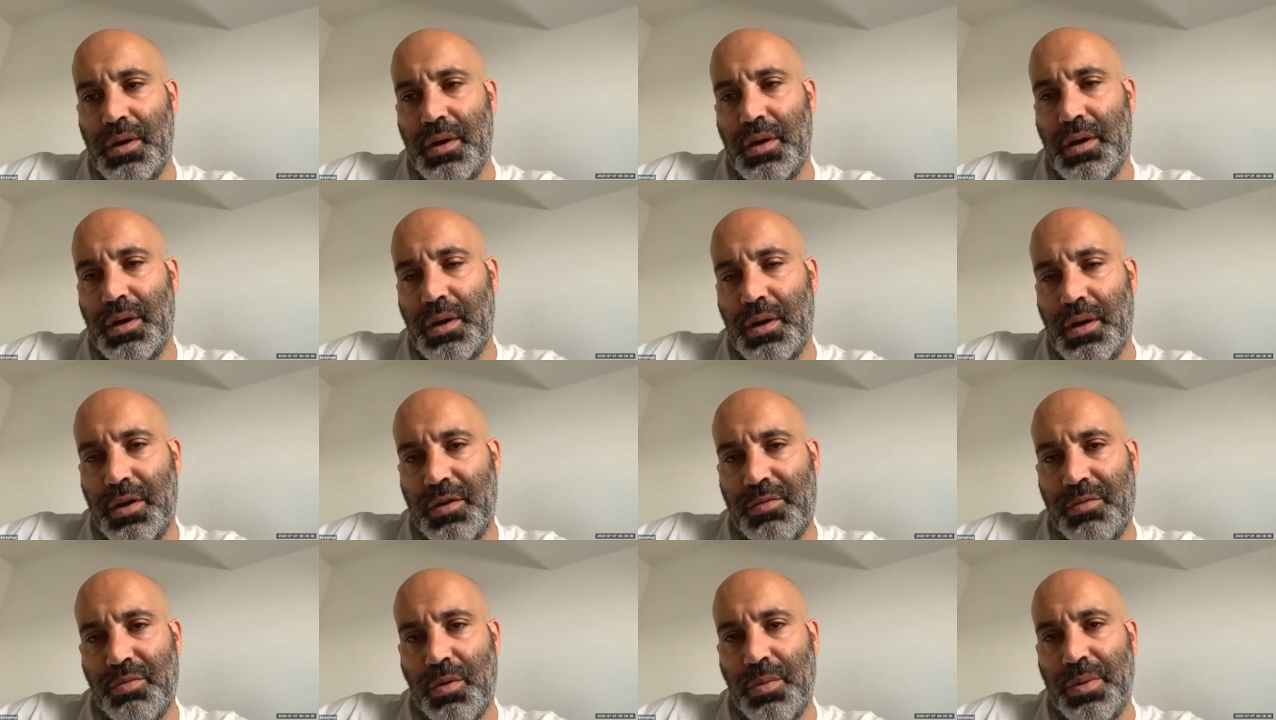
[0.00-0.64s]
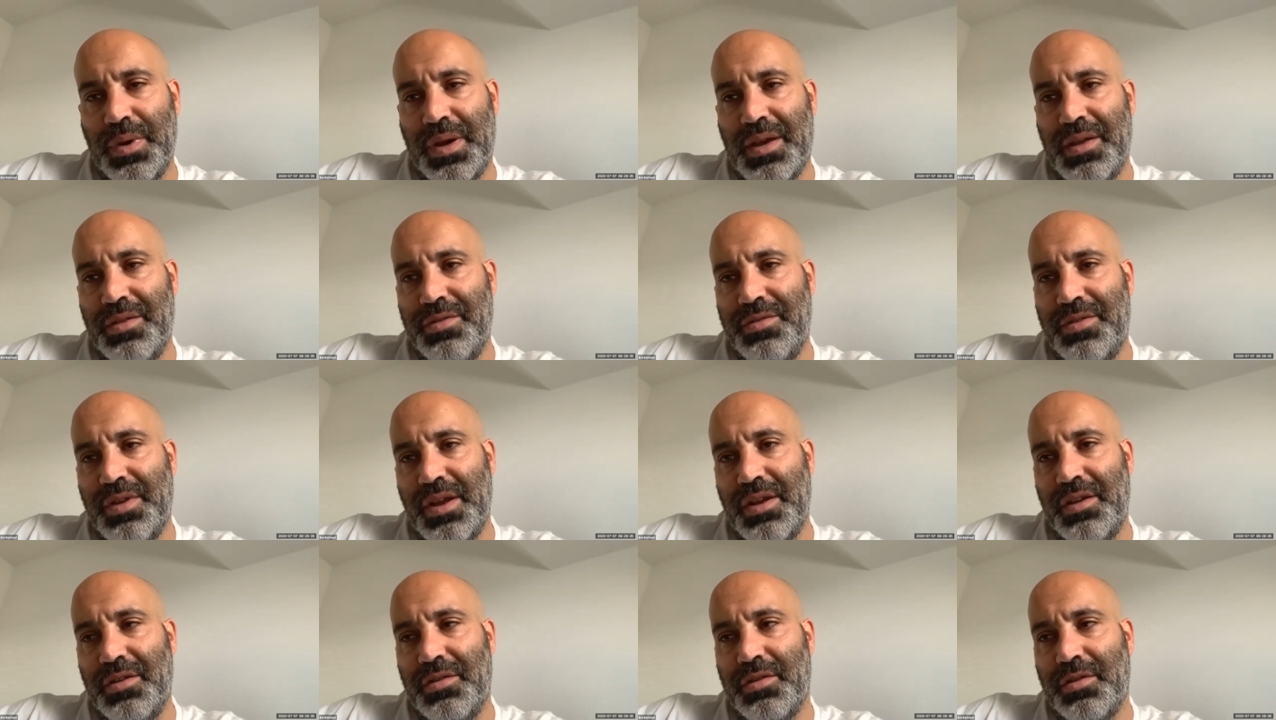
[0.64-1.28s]
It's what we
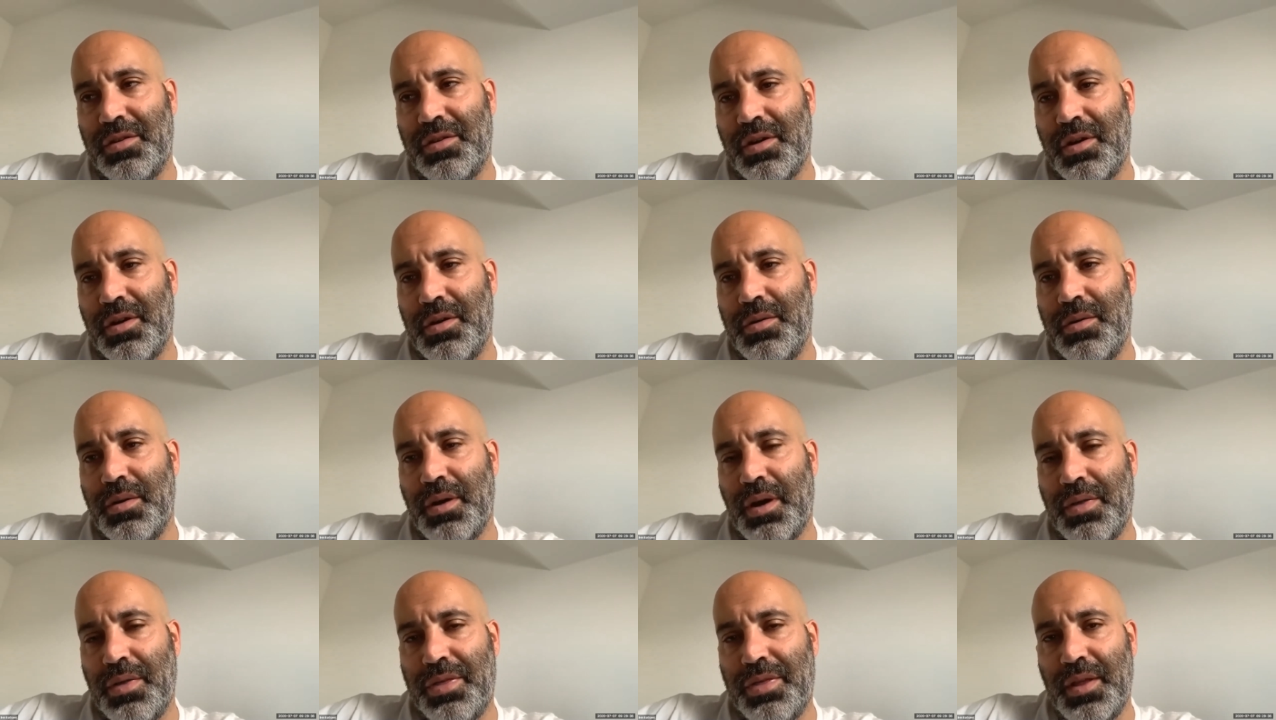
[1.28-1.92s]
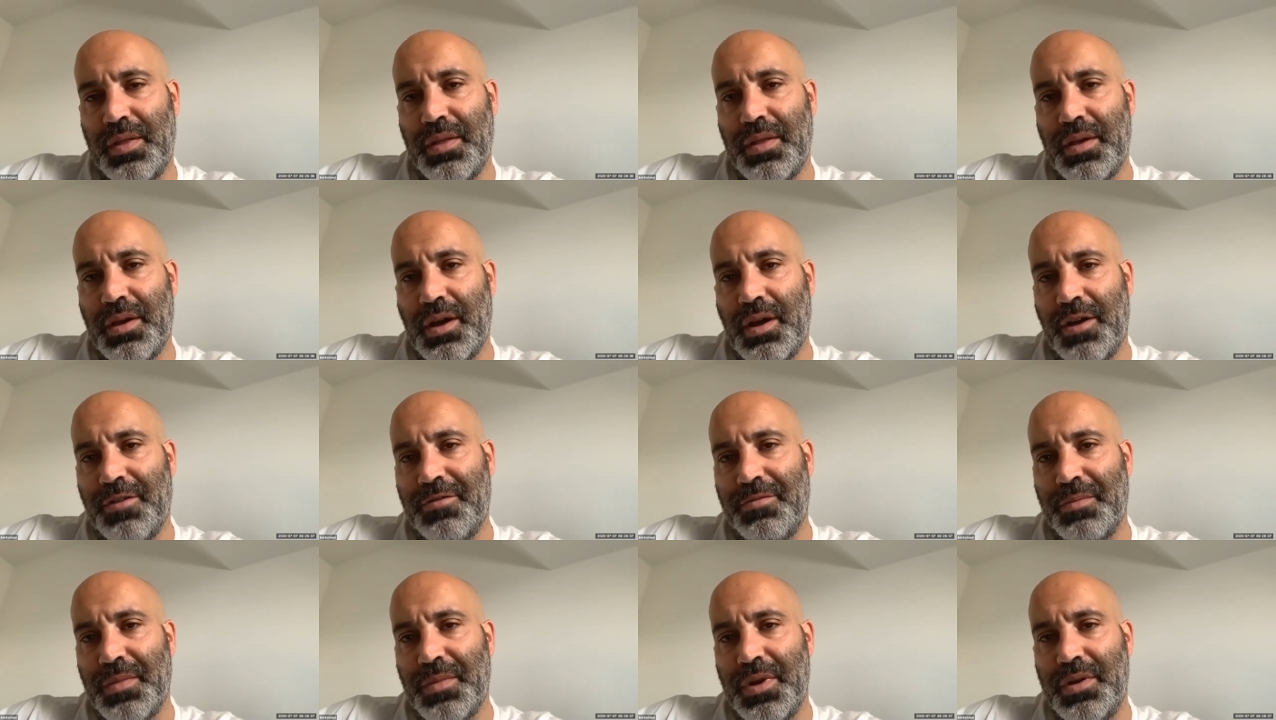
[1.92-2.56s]
continue to do. I think the
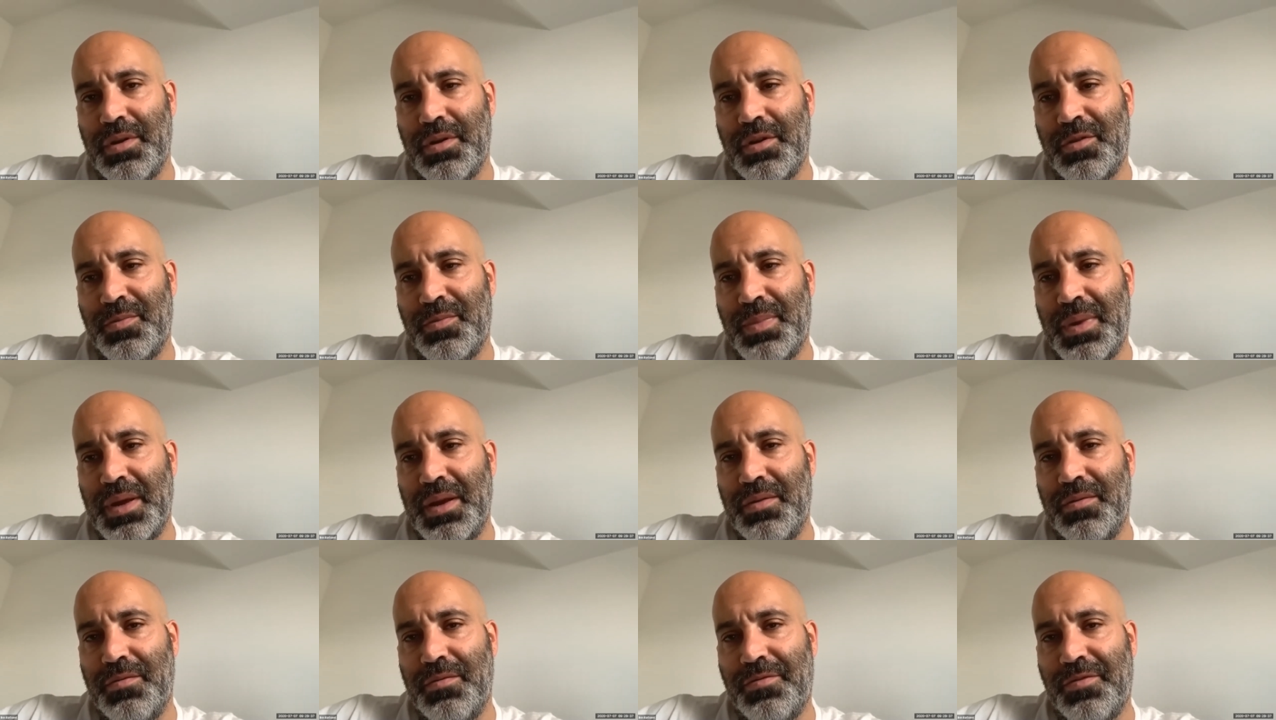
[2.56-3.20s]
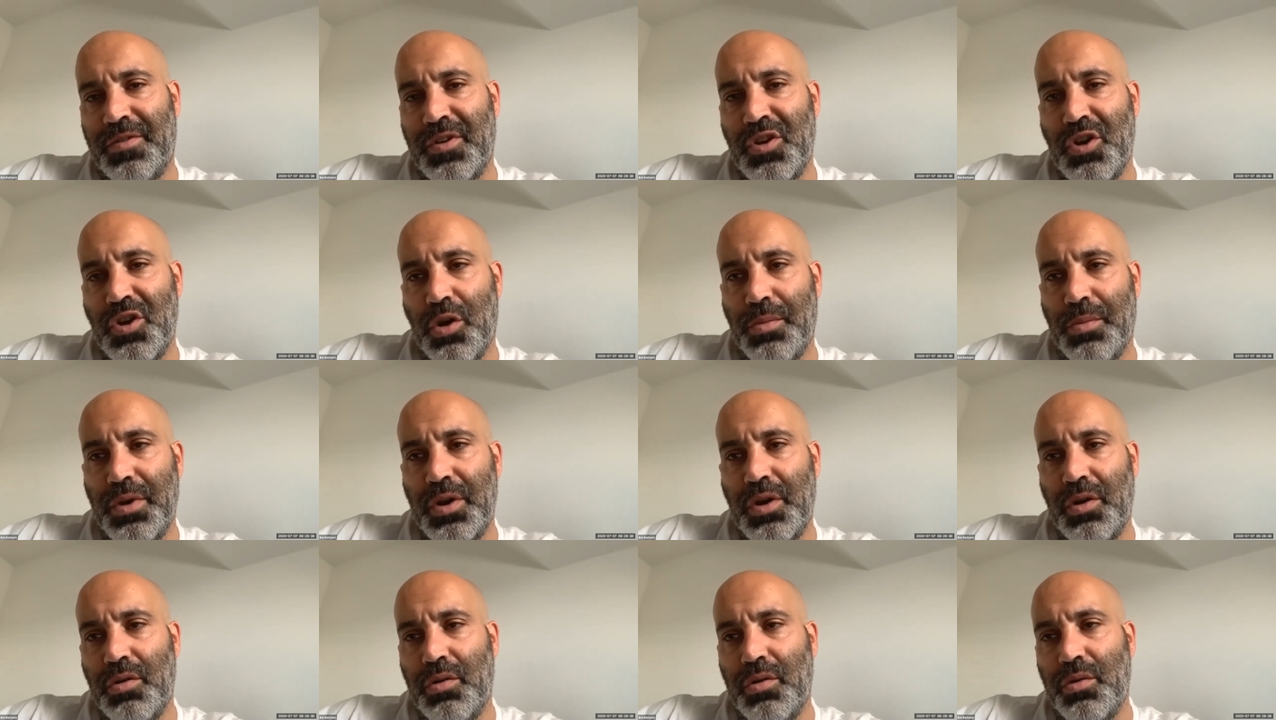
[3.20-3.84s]
government has been
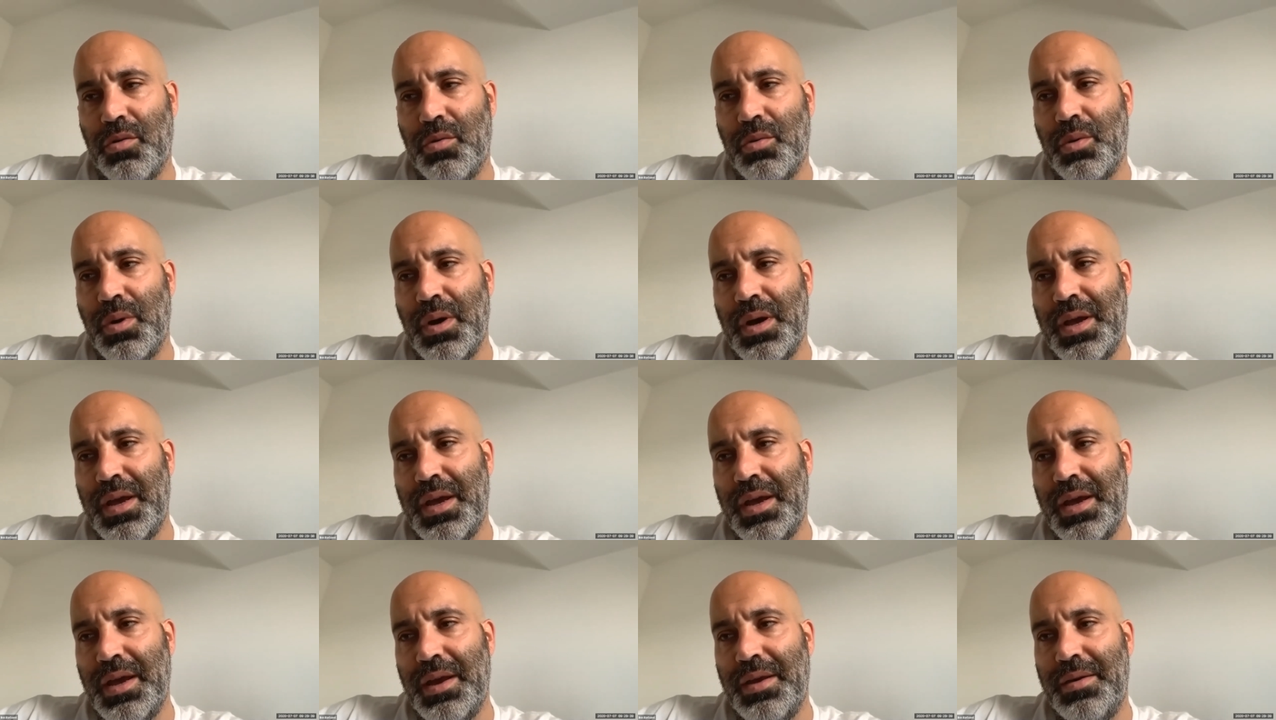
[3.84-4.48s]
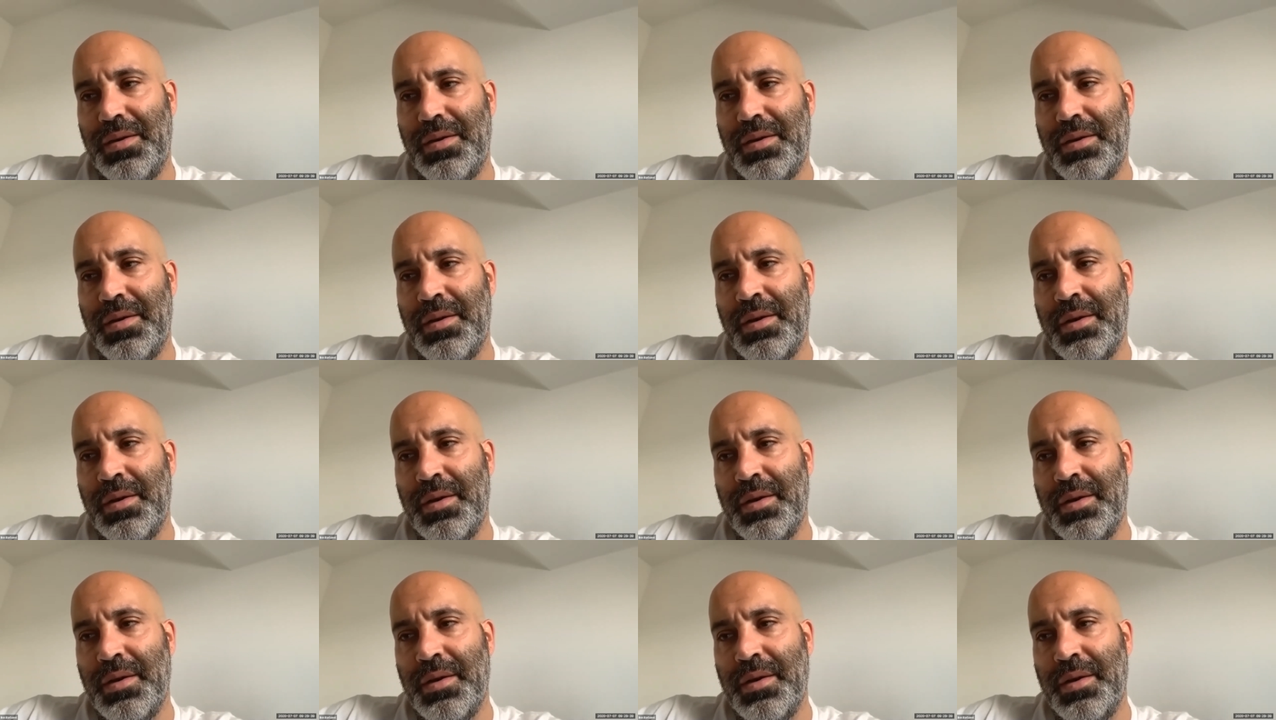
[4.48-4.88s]
phenomenal in